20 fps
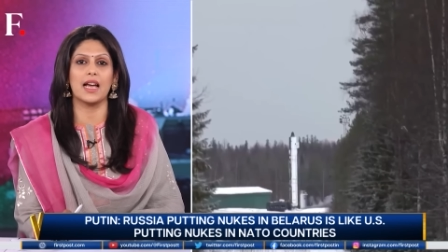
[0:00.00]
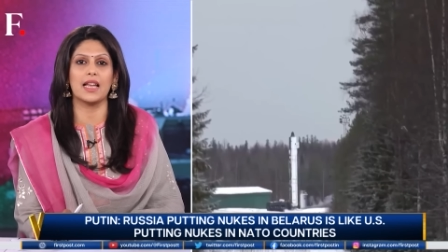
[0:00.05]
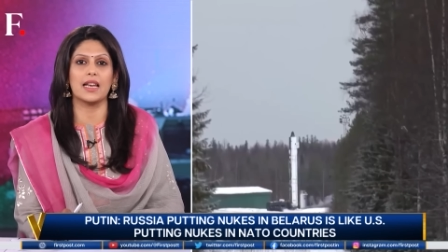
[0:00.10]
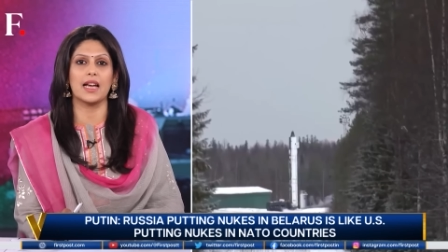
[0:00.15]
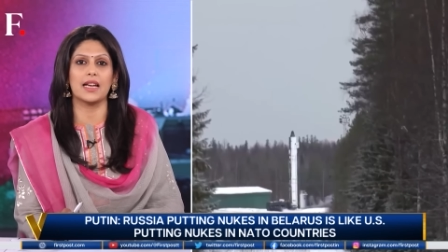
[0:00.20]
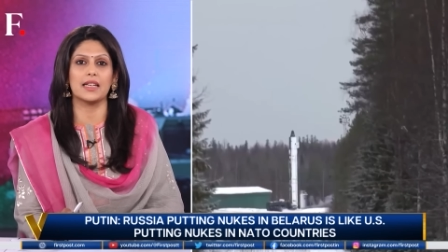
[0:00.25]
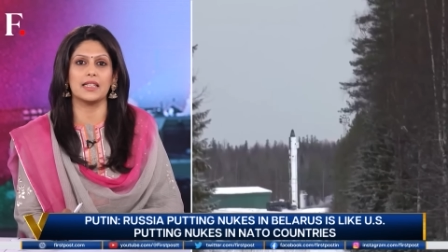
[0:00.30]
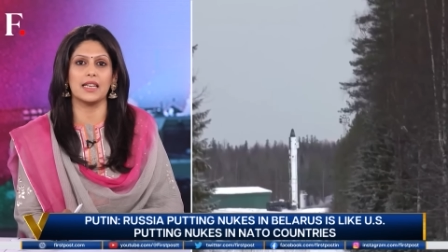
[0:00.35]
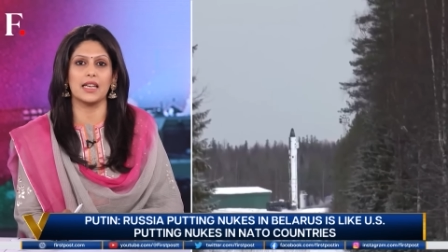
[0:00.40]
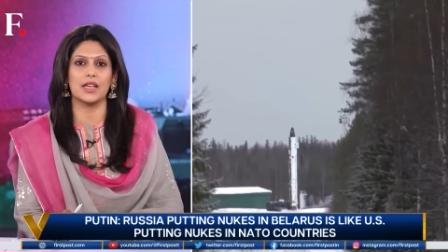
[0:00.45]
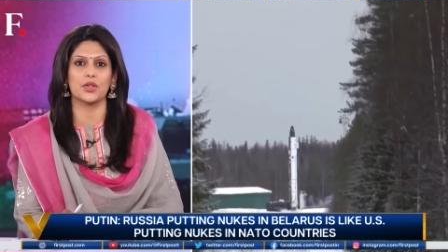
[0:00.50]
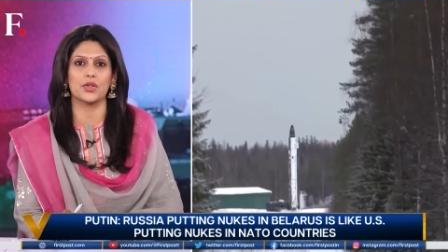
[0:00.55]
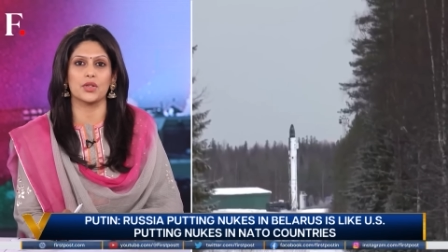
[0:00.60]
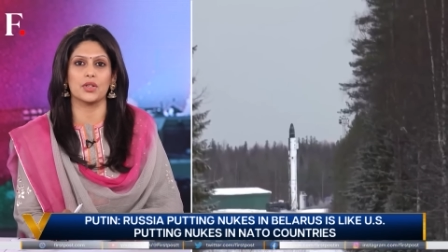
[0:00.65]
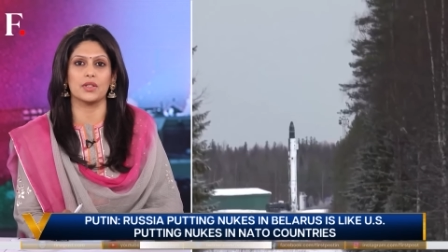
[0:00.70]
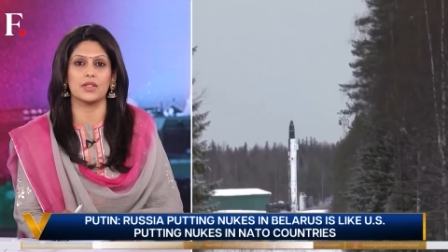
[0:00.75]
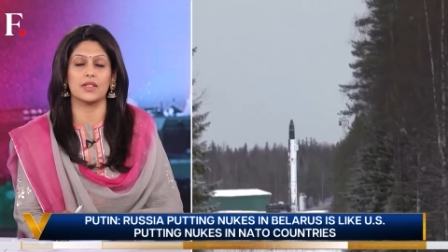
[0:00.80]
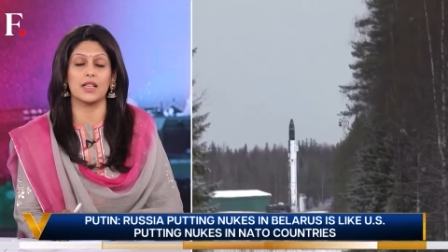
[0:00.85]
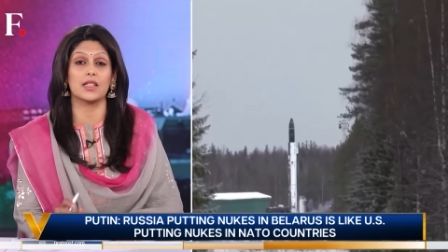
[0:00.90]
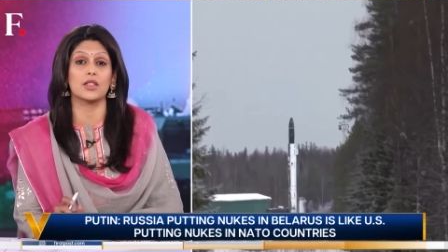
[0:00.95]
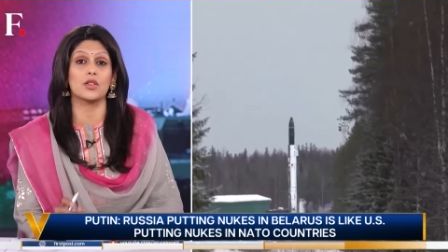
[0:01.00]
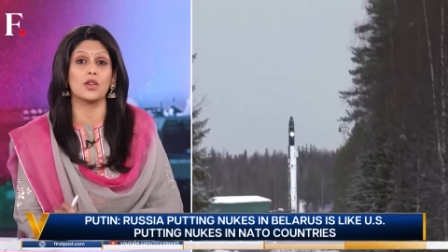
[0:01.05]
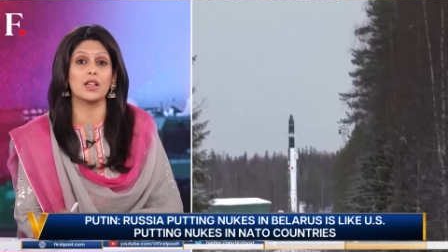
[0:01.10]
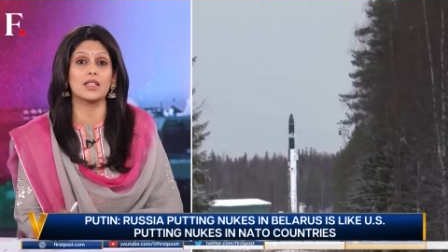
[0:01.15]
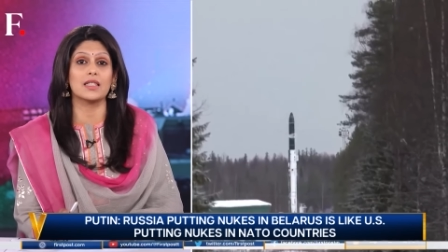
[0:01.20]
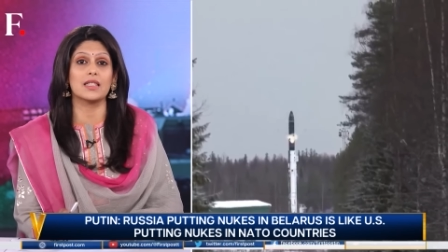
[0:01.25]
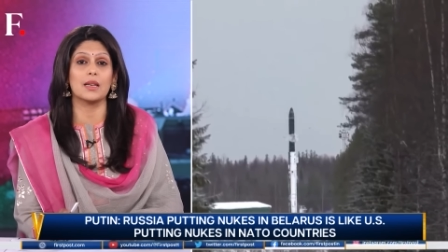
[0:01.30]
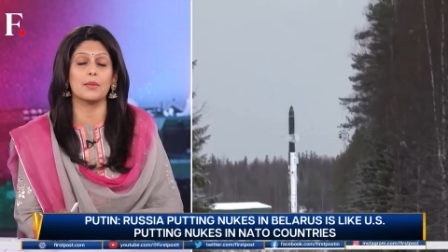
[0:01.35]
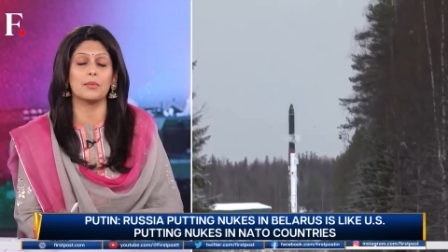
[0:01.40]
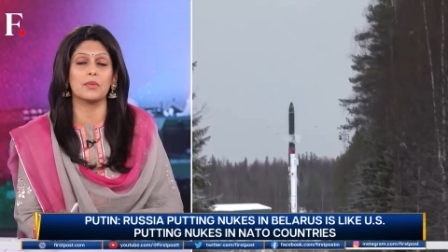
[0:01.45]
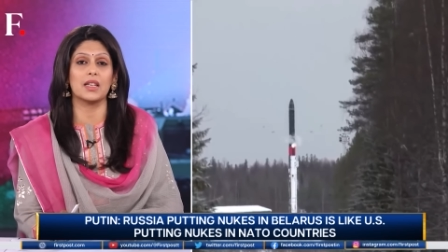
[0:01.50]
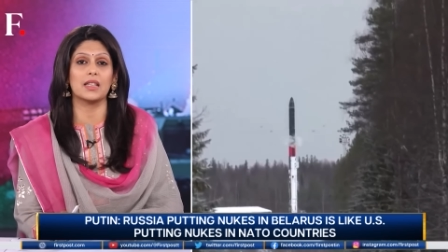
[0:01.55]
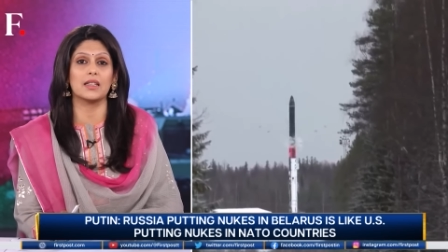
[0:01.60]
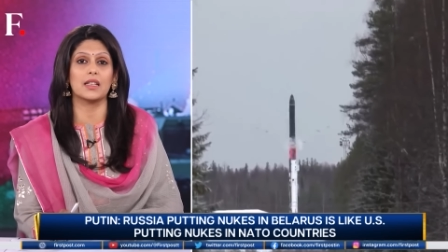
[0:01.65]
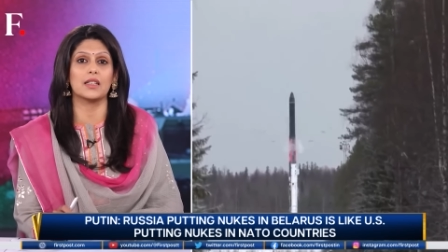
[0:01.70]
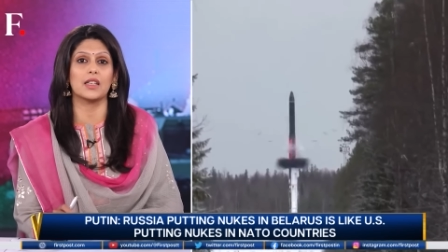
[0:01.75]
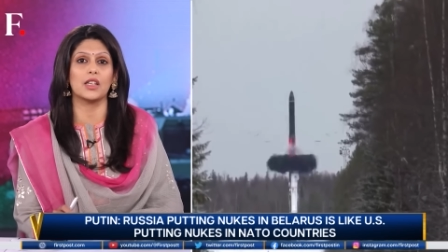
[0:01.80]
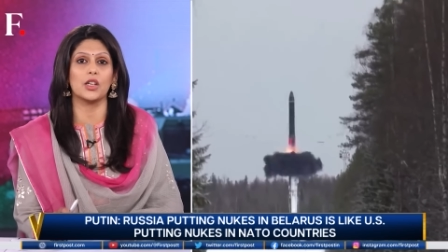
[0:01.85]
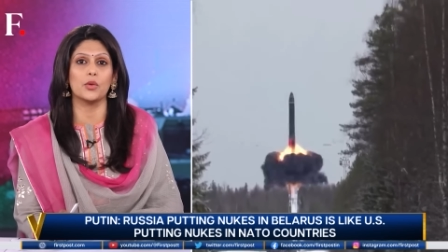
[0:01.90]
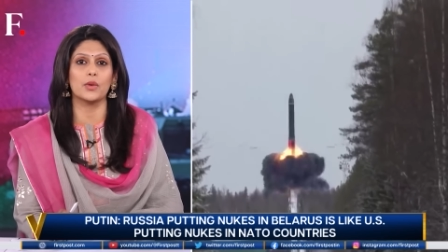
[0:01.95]
in allied nations. That's not something
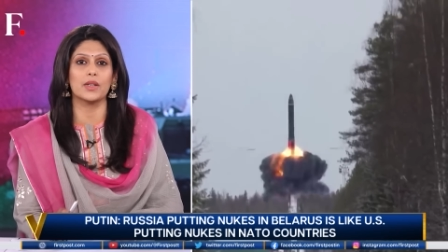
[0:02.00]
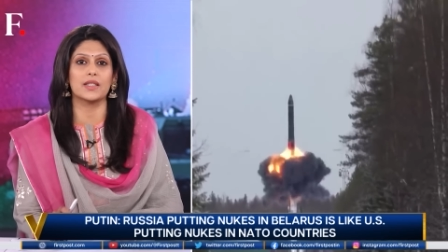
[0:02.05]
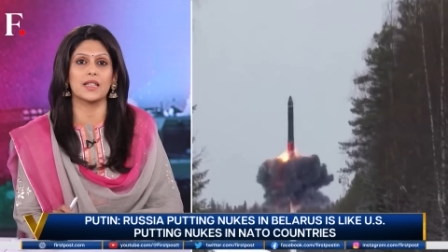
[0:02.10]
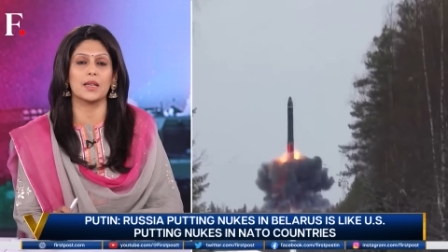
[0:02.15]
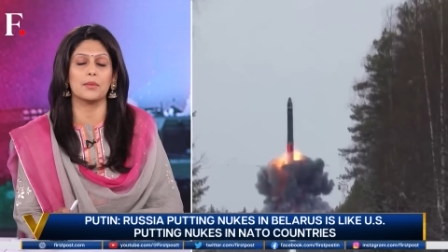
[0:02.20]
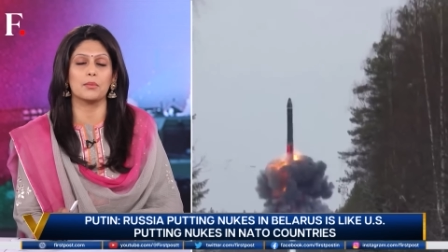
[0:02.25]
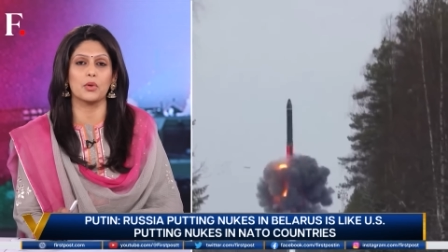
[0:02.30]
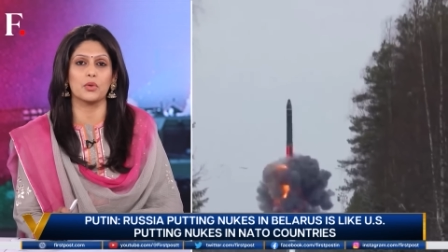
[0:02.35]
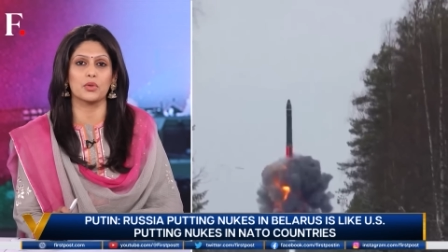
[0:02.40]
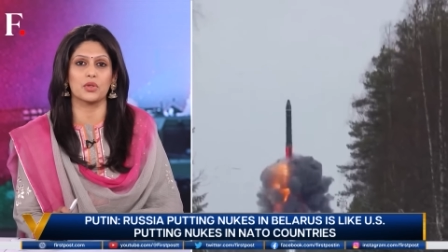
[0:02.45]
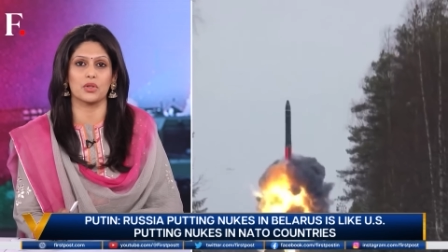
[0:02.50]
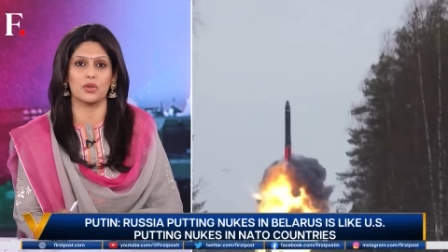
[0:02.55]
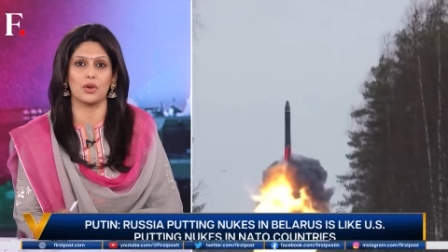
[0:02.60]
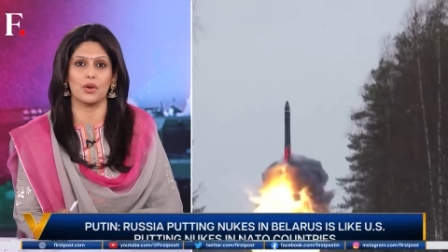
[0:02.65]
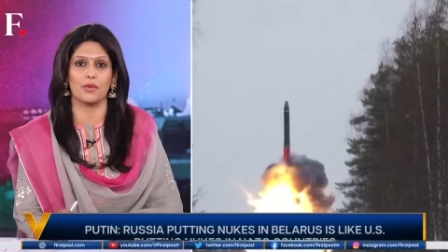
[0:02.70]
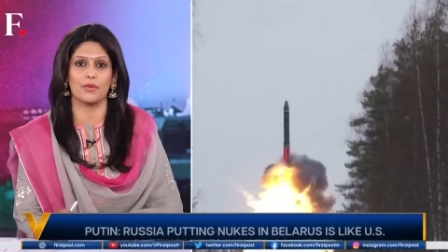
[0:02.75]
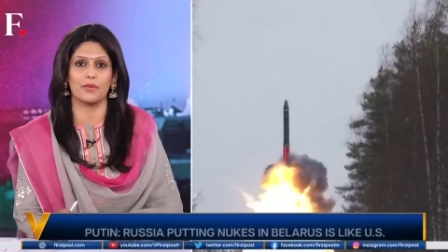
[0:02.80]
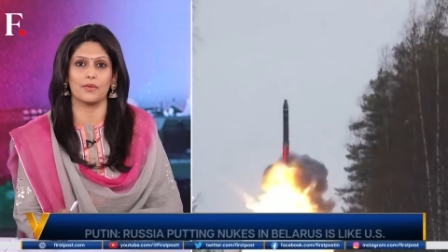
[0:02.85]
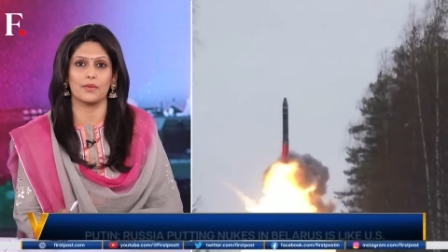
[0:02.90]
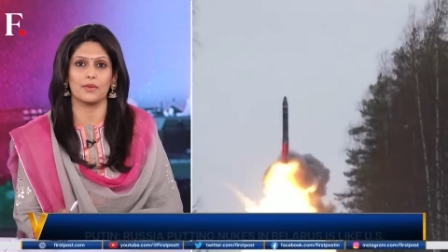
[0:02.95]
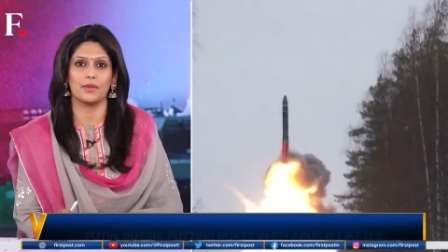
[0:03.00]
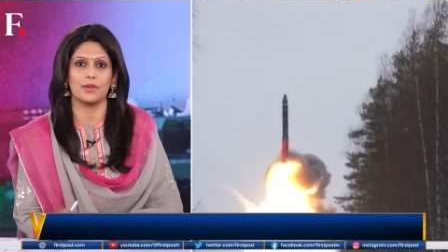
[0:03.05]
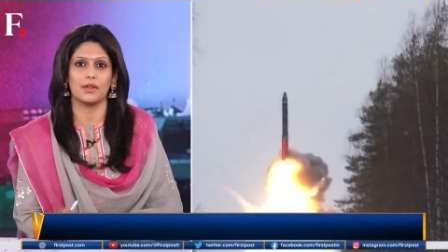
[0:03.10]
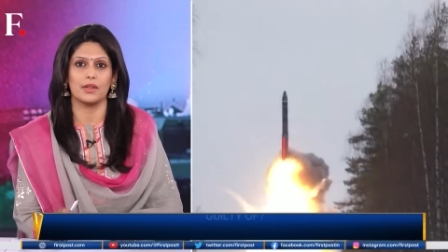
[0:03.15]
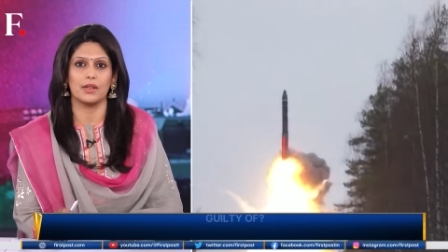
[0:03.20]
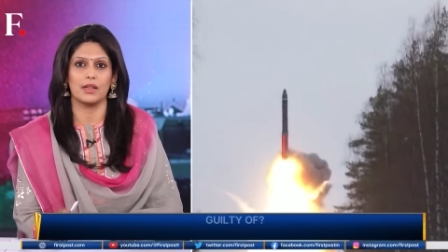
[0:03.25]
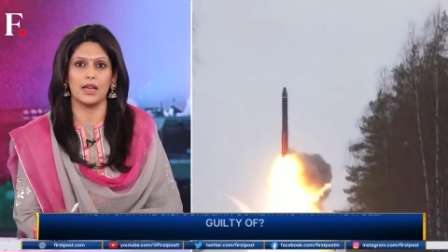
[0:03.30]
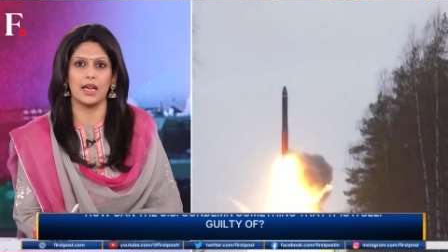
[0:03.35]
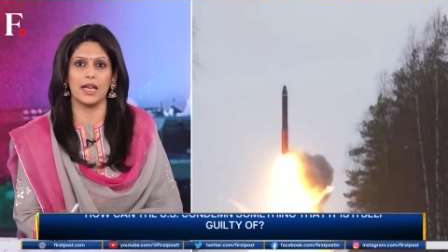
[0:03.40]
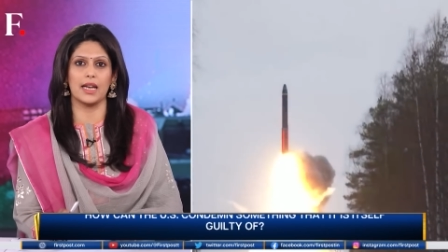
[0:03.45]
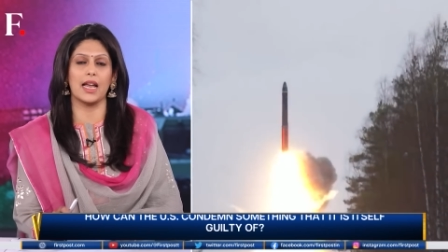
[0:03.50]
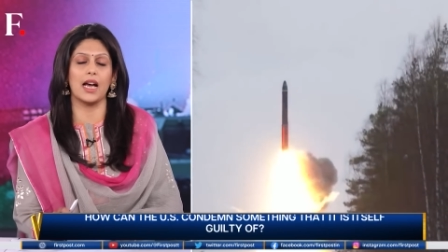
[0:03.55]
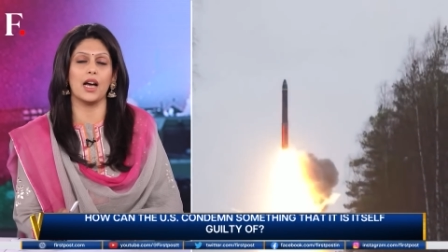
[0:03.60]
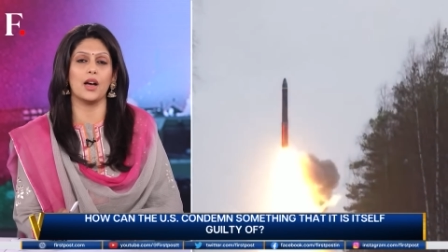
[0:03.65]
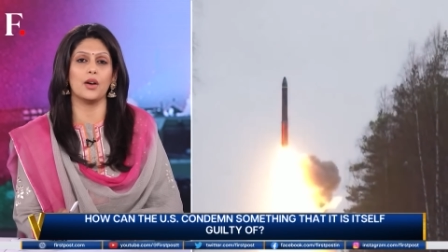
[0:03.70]
that the U S can boast of. And